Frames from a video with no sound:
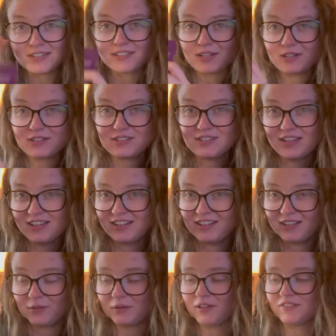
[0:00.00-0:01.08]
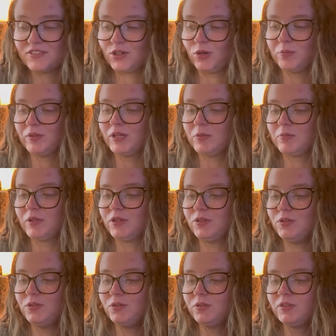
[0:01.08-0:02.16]
how exciting. We have to open up a
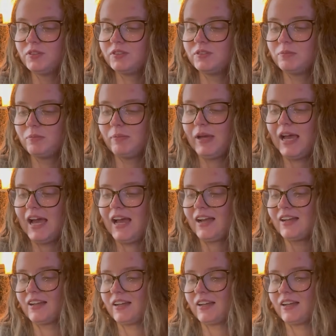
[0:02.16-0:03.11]
new pack